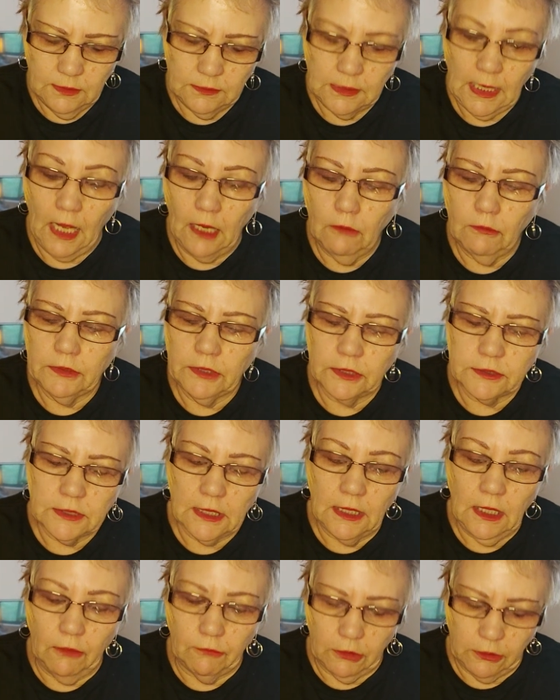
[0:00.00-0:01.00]
Now in the
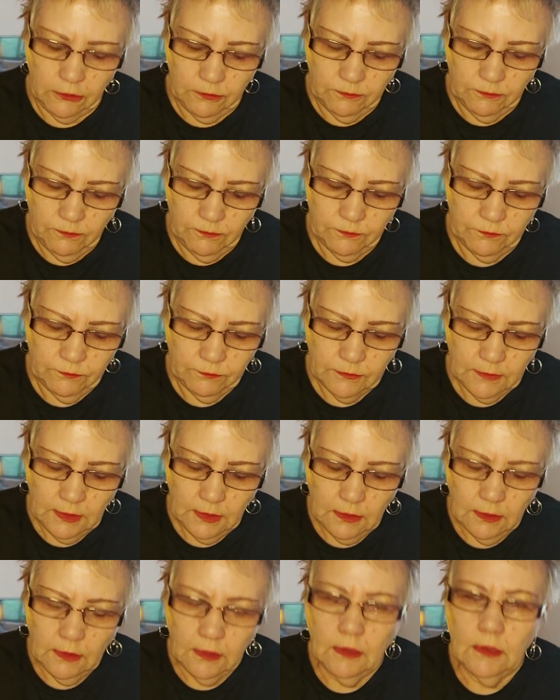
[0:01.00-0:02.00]
tower.
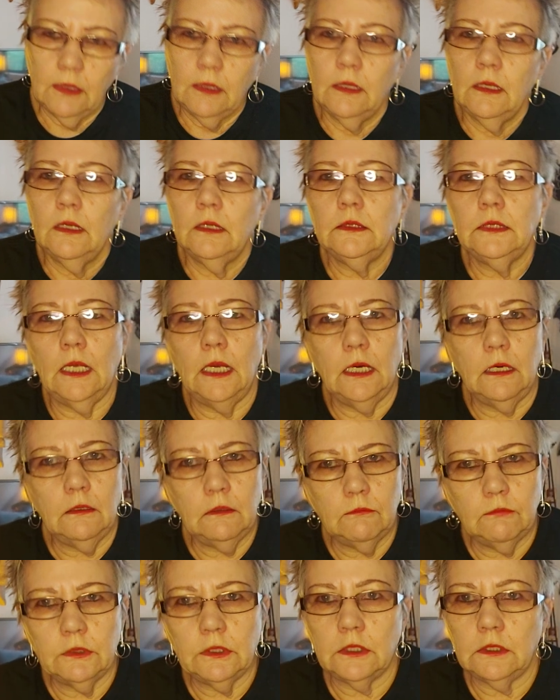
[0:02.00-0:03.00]

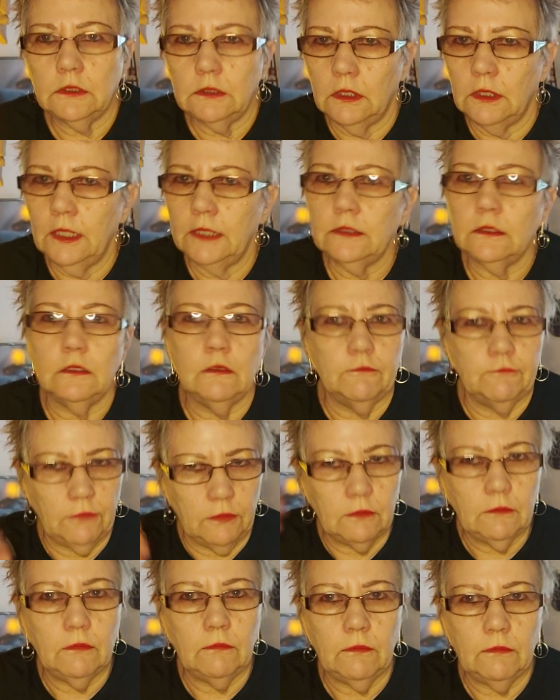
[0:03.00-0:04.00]
Now with a lot of
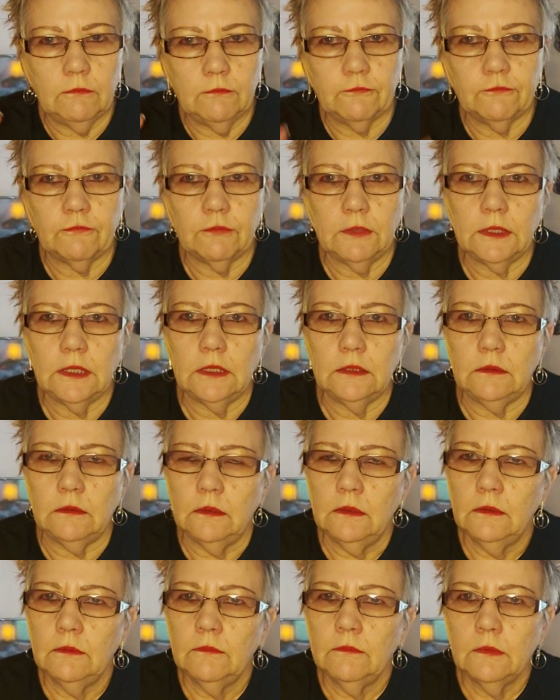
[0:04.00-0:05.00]
friggin'
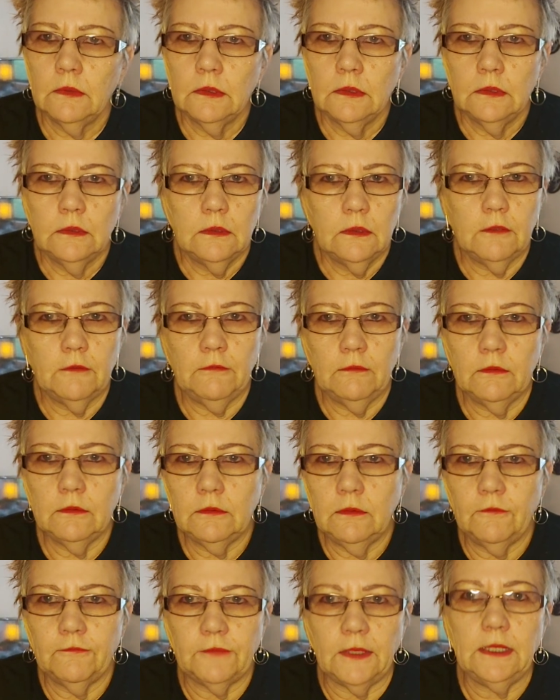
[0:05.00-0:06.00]

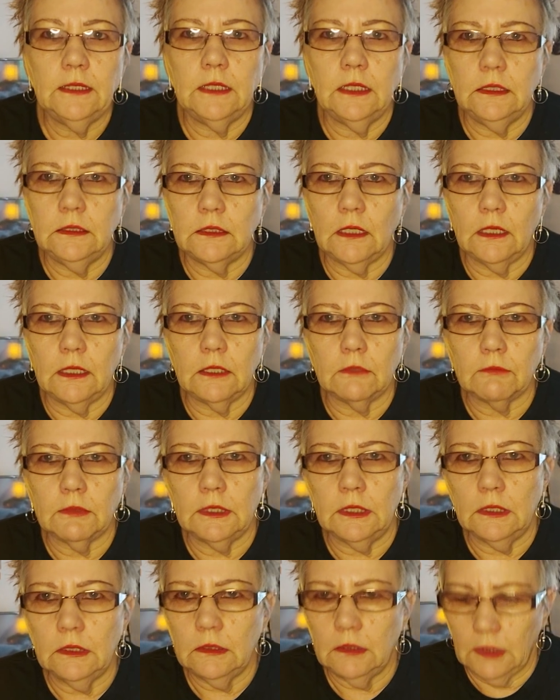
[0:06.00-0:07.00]
thinking
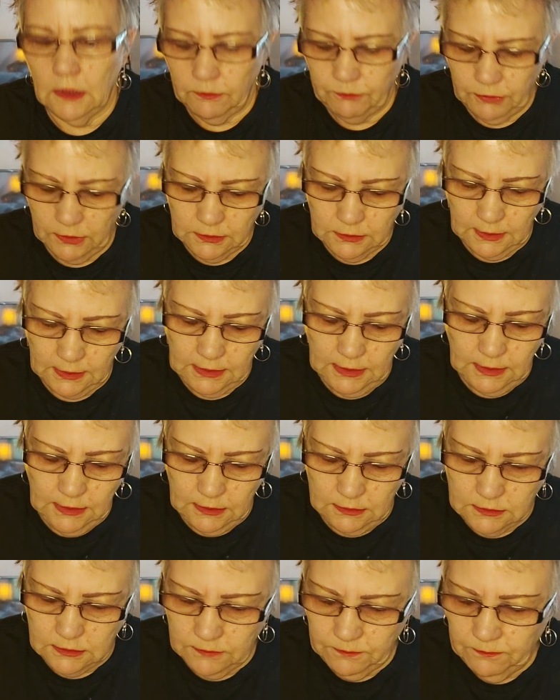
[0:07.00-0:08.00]
diarrhea up in the
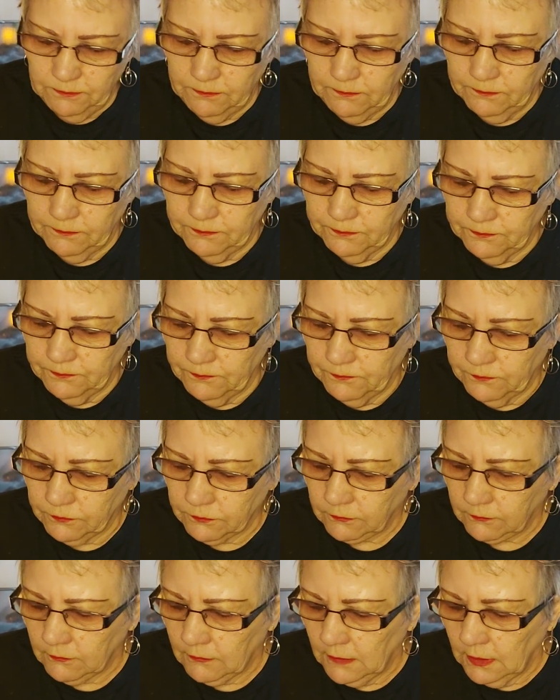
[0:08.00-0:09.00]
head.
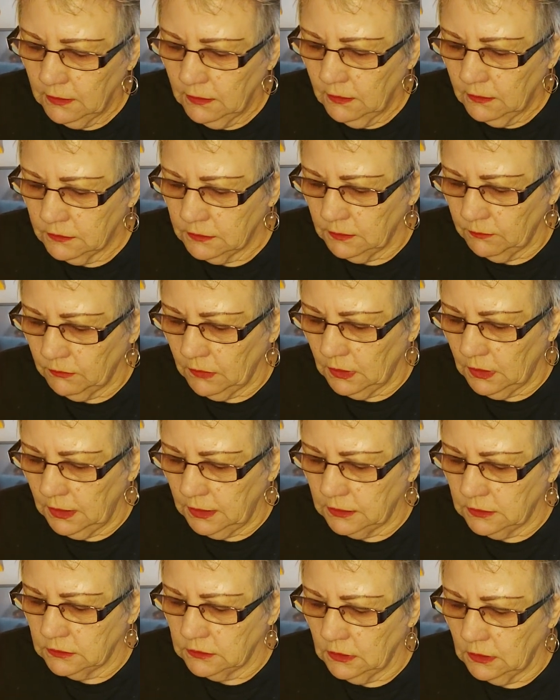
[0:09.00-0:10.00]
The
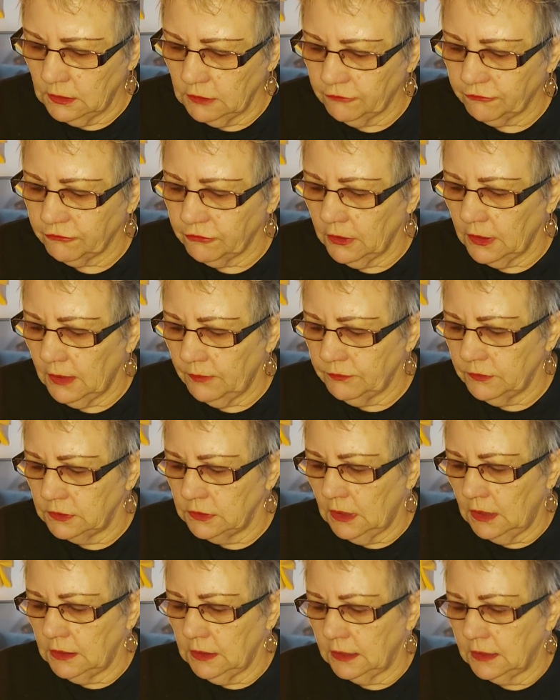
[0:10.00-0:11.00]
mind nonstop,
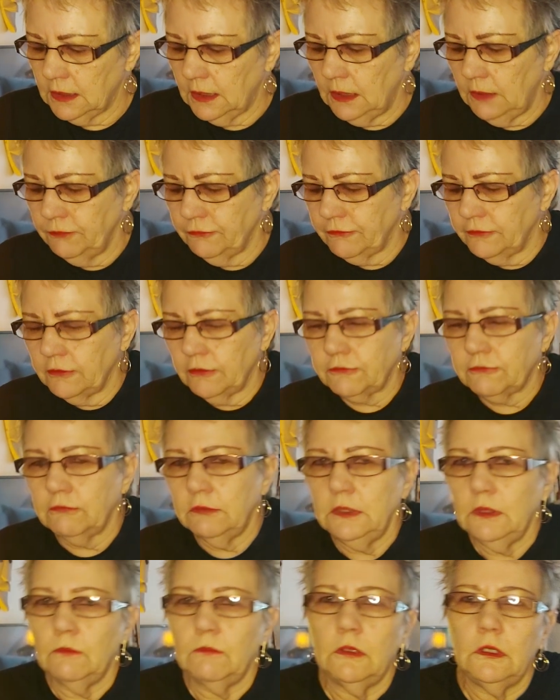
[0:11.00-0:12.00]
nine of cups and
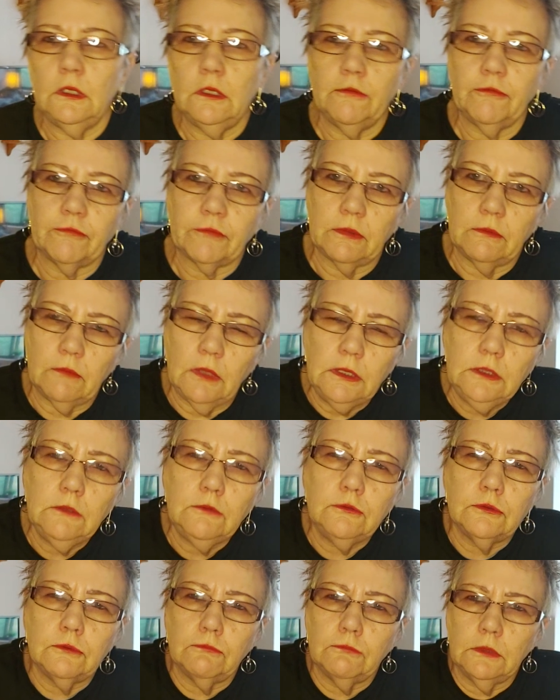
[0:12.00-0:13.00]
three of wands. I want you
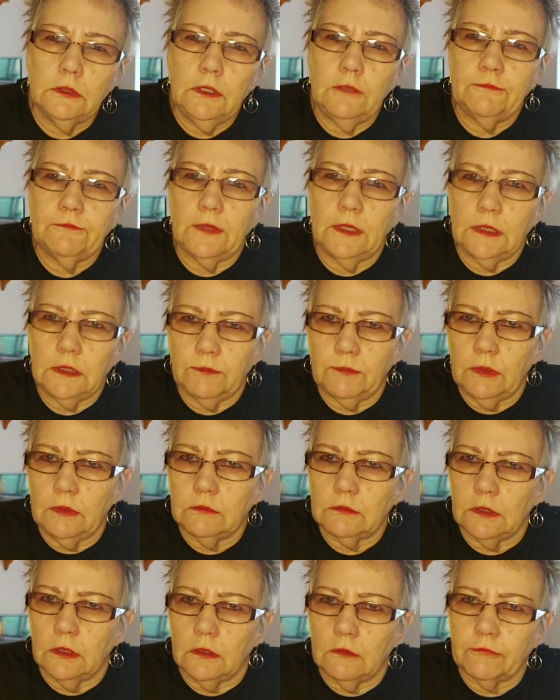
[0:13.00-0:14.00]
to really think
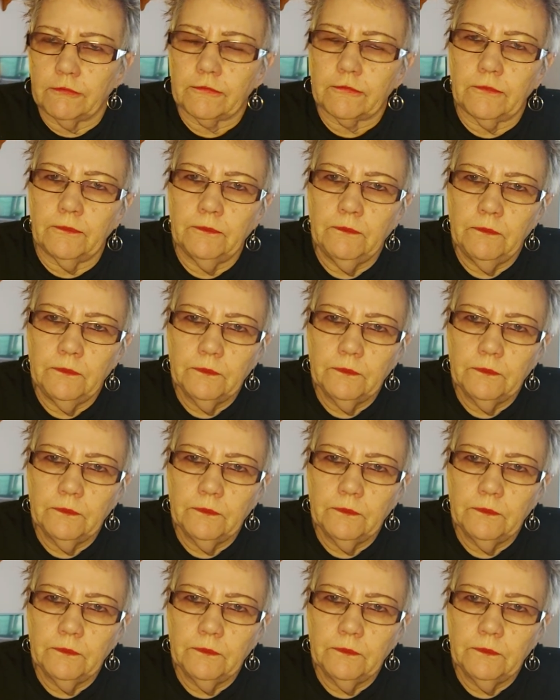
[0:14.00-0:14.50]
about this.